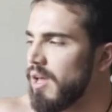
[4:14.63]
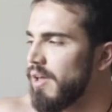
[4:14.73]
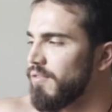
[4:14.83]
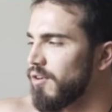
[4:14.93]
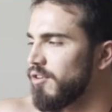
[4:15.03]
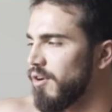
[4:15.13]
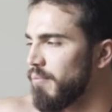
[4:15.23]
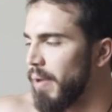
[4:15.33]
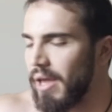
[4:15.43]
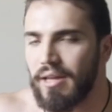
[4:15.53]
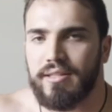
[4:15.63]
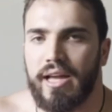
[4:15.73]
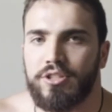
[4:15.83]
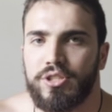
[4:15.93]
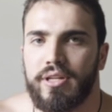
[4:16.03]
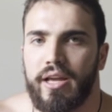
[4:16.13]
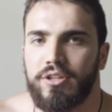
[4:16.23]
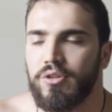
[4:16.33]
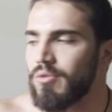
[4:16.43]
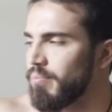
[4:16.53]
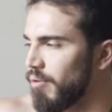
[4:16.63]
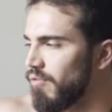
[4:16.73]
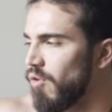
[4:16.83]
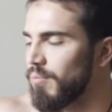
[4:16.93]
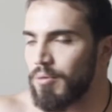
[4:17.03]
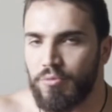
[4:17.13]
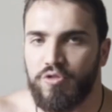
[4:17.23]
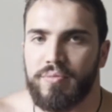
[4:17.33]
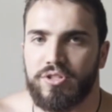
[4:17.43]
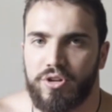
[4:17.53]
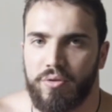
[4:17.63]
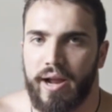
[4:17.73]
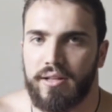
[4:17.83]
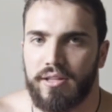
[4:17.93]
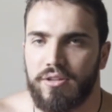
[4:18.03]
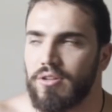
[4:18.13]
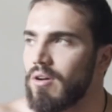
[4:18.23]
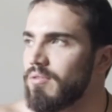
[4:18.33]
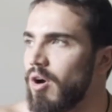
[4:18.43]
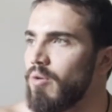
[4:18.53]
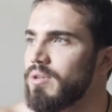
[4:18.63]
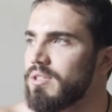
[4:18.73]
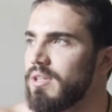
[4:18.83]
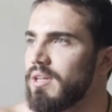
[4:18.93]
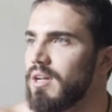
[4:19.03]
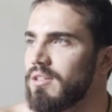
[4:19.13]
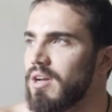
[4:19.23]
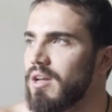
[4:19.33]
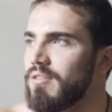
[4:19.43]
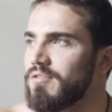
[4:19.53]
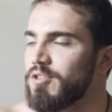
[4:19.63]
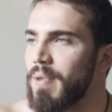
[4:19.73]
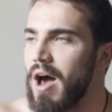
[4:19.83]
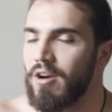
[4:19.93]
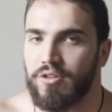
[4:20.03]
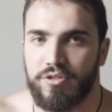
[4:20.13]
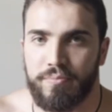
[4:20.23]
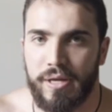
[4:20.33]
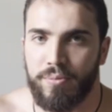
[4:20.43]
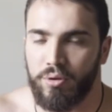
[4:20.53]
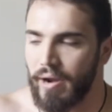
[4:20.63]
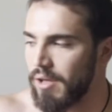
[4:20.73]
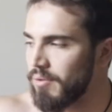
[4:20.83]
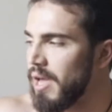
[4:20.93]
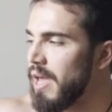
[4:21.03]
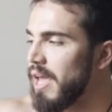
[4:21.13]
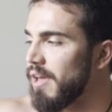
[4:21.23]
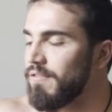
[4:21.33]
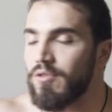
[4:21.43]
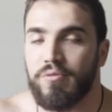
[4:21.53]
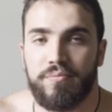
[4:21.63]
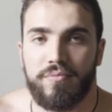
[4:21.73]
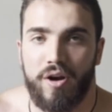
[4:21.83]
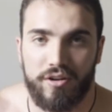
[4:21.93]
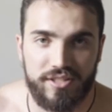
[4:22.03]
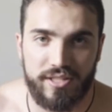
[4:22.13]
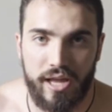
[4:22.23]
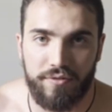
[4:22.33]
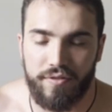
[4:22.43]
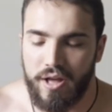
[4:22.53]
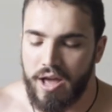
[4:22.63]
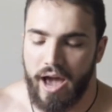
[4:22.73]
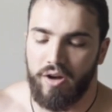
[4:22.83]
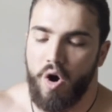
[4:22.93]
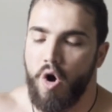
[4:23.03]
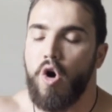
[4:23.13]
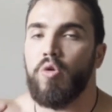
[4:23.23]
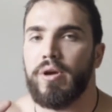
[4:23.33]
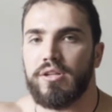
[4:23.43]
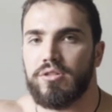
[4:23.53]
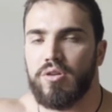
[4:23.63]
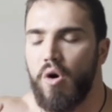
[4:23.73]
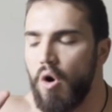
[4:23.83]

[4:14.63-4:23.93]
if you're paying attention and you perform the movements correctly. You don't always need a ton of spotters or people around if you are safe. I always